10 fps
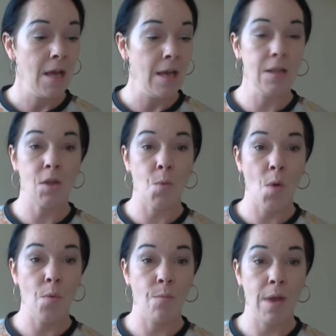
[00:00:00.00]
into
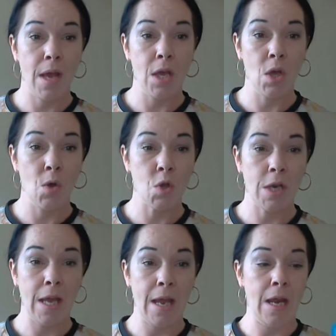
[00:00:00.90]
work with me,
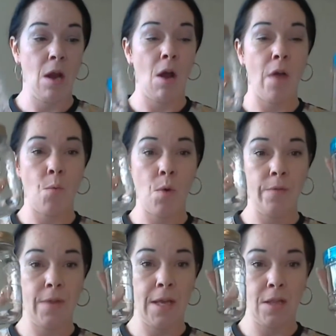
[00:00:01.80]
usually in either one
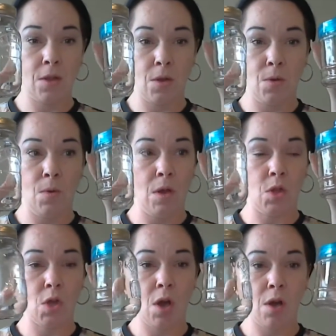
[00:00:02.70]
of these two
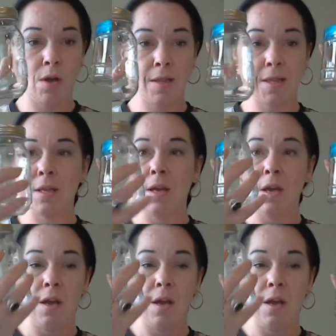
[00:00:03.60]
jars.